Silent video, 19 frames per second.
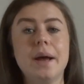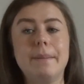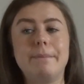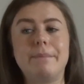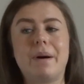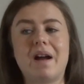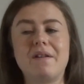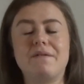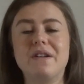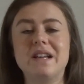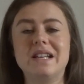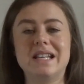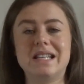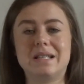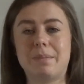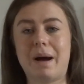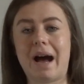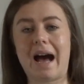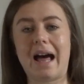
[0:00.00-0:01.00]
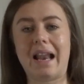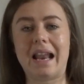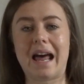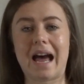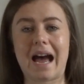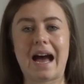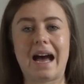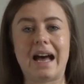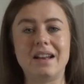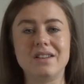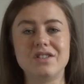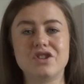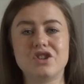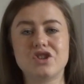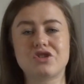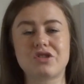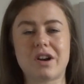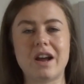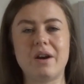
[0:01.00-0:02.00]
MyFitnessPal and
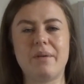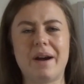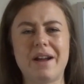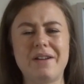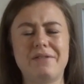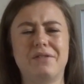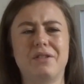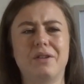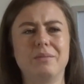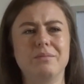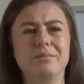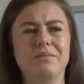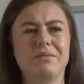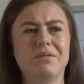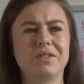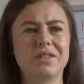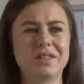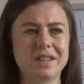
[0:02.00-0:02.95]
stray away from